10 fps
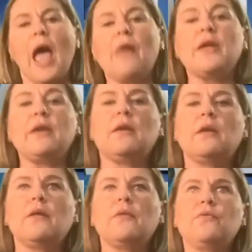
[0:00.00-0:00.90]
And then
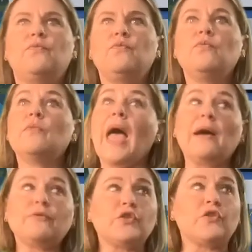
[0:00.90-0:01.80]

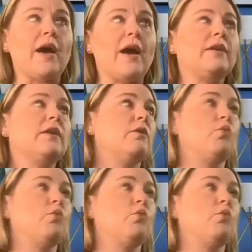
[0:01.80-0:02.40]
after that,